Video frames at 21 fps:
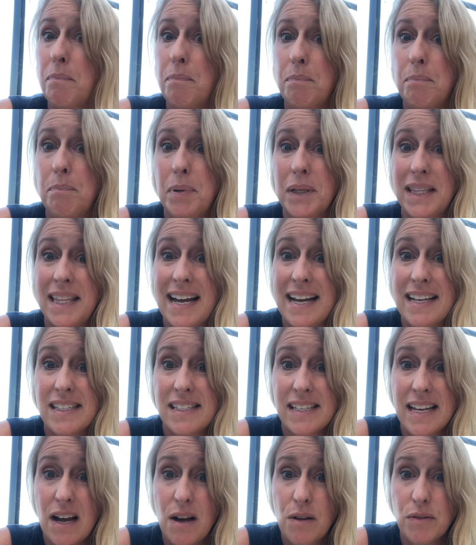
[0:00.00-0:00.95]
But that
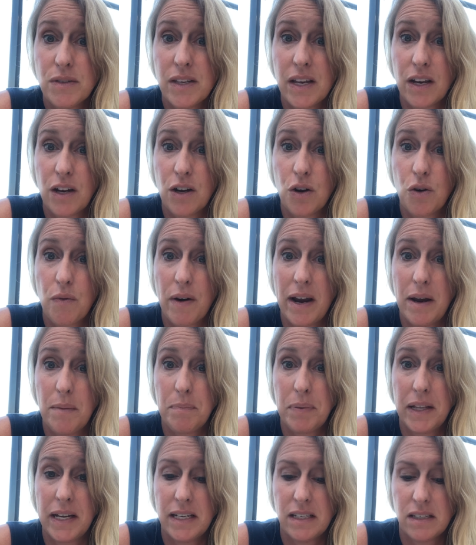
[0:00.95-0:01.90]
sounds like a great
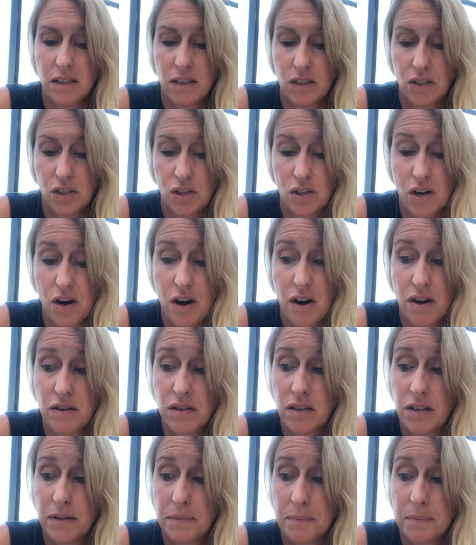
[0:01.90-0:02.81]
place to start.